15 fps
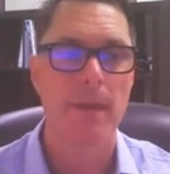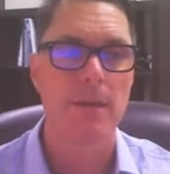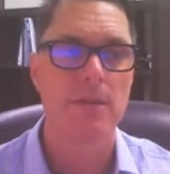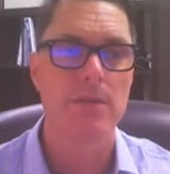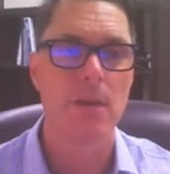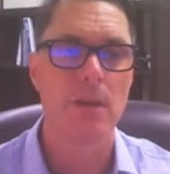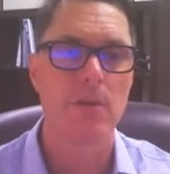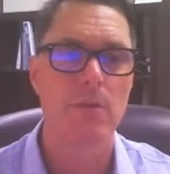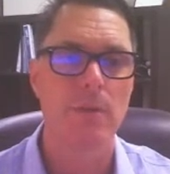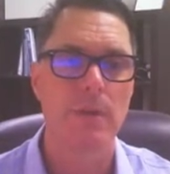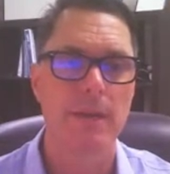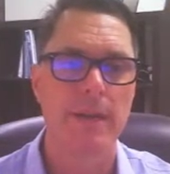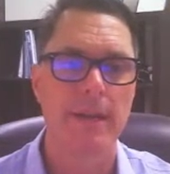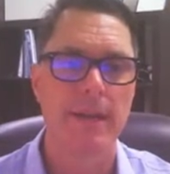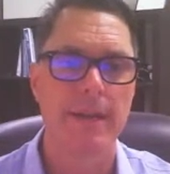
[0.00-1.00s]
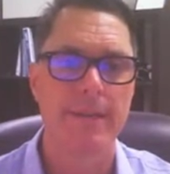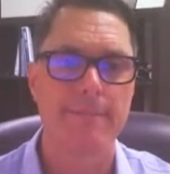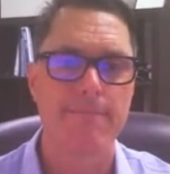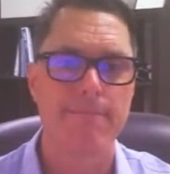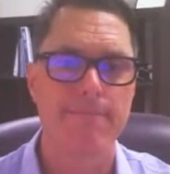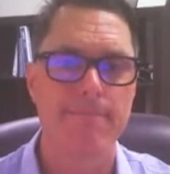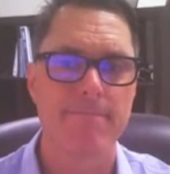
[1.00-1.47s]
So
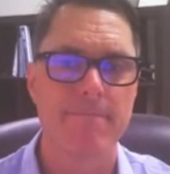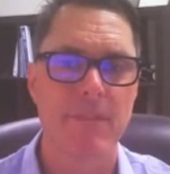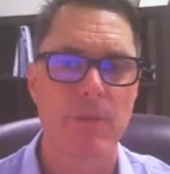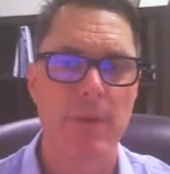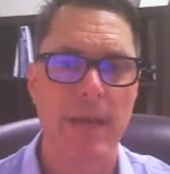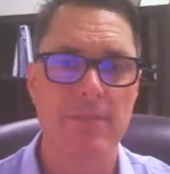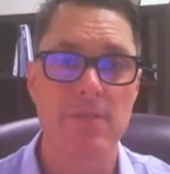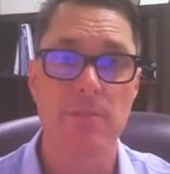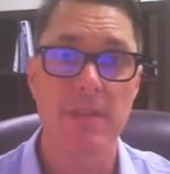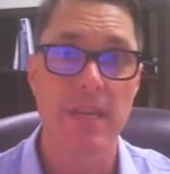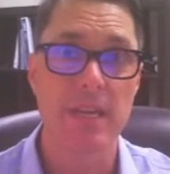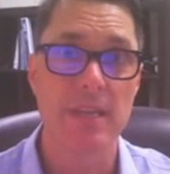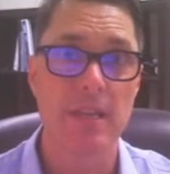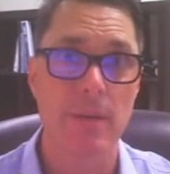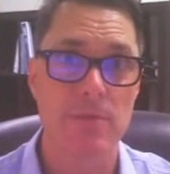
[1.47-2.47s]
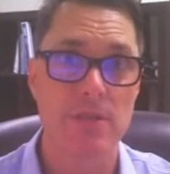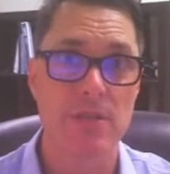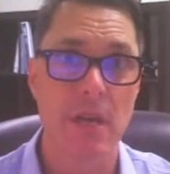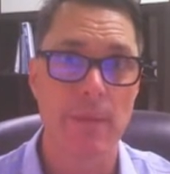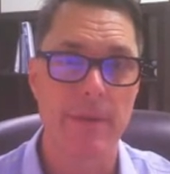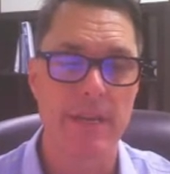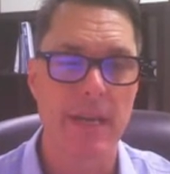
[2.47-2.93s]
we have some key numbers
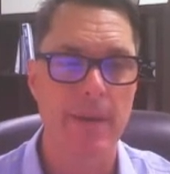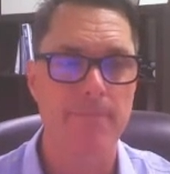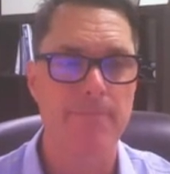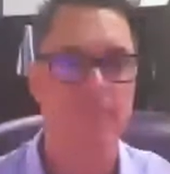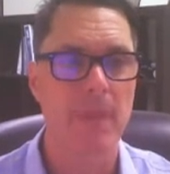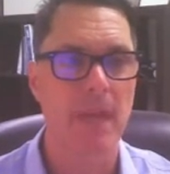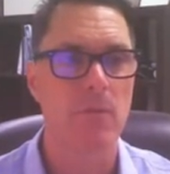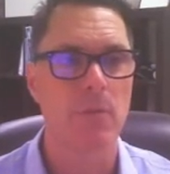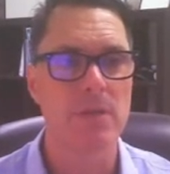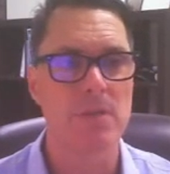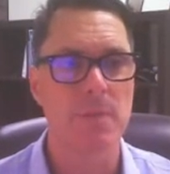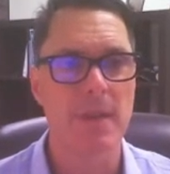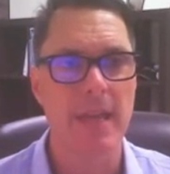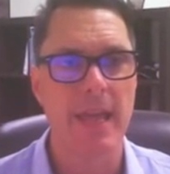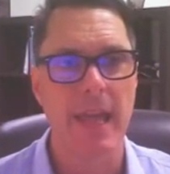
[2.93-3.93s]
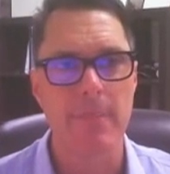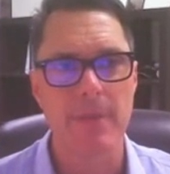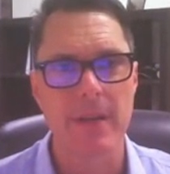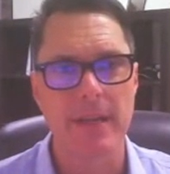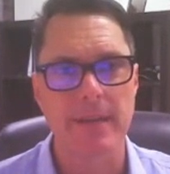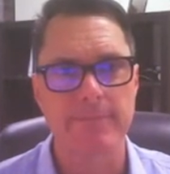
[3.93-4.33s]
coming up, and what's been happening